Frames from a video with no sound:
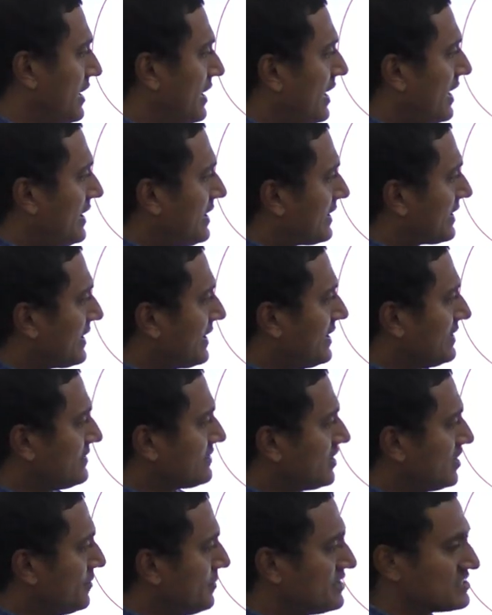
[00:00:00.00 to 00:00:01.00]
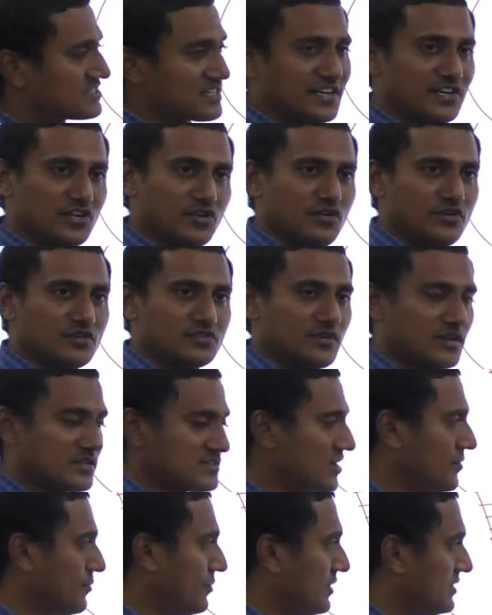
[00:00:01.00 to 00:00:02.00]
And again there will be discontinuities. For
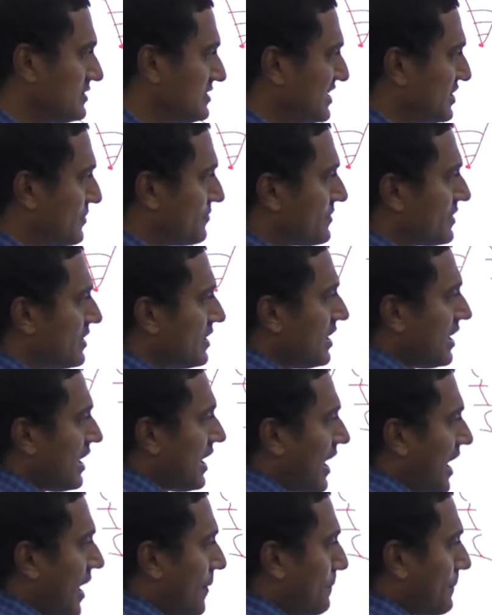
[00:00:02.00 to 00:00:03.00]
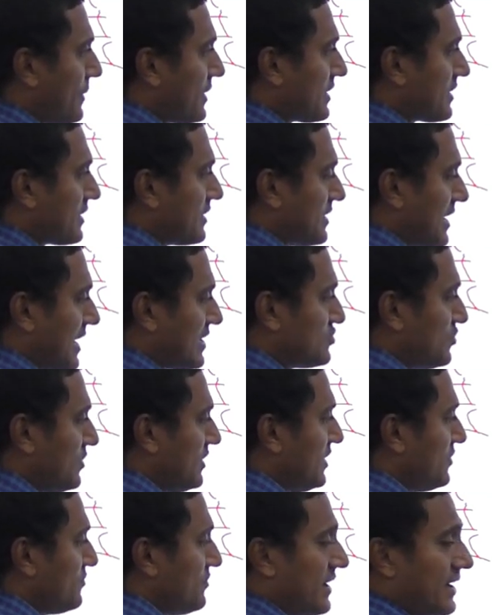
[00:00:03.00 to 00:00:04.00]
example, see, upper,
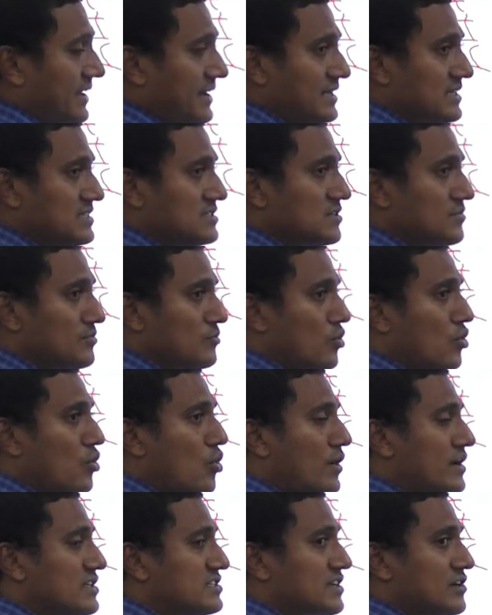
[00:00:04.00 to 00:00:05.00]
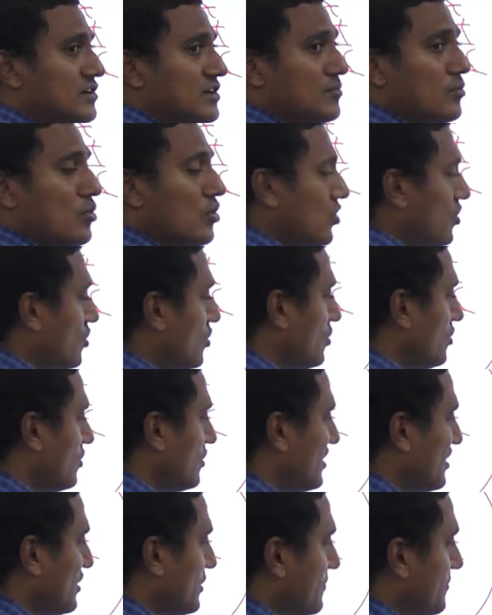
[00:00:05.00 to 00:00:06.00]
actually where is Moho discontinuity? Moho,
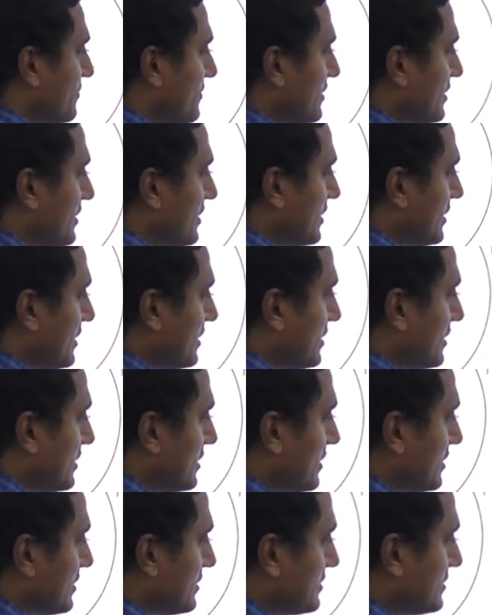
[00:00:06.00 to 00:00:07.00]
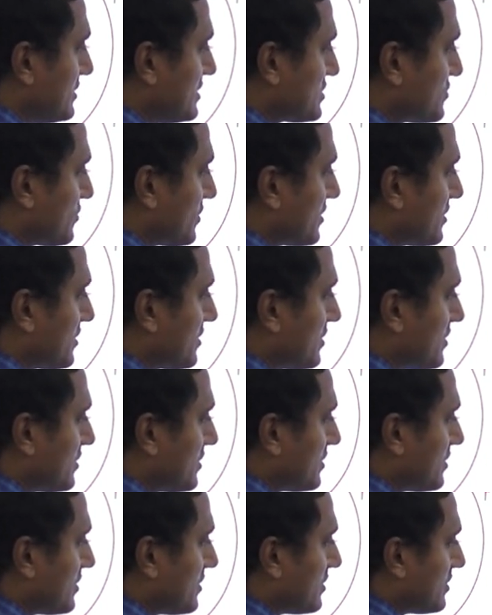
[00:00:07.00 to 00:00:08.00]
this one.
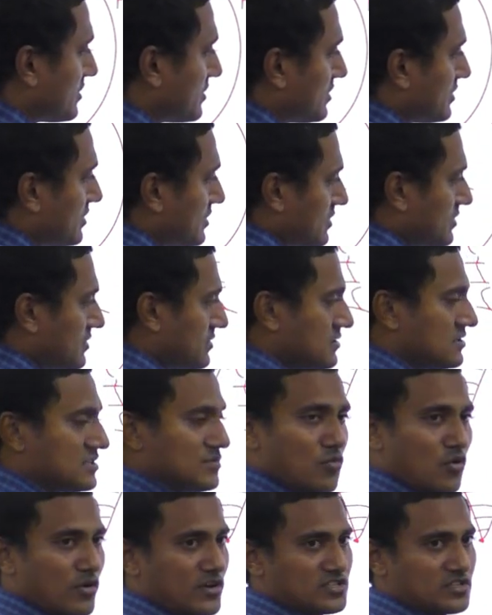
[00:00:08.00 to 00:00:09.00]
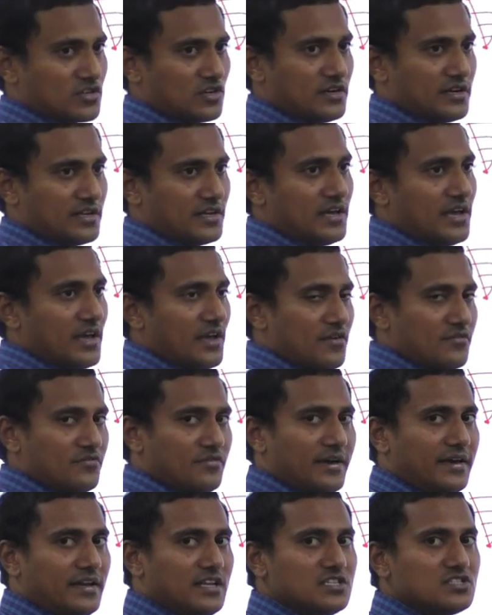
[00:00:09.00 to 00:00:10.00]
This is Moho discontinuity.
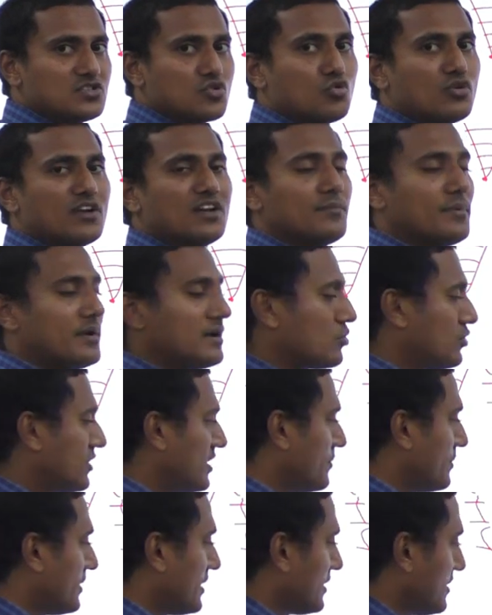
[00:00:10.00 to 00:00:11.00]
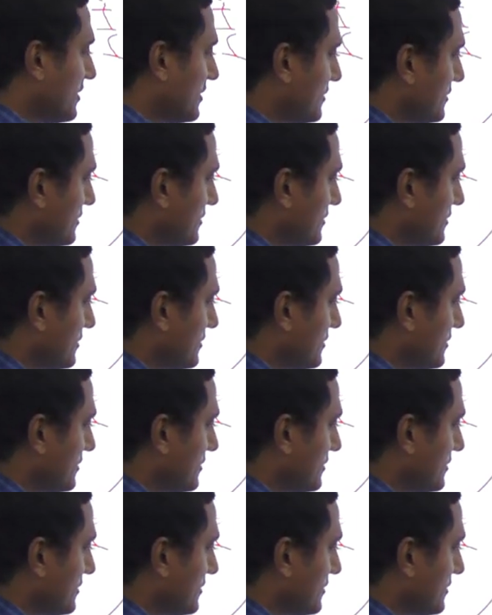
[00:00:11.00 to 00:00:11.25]
Where is Gutenberg? Gutenberg?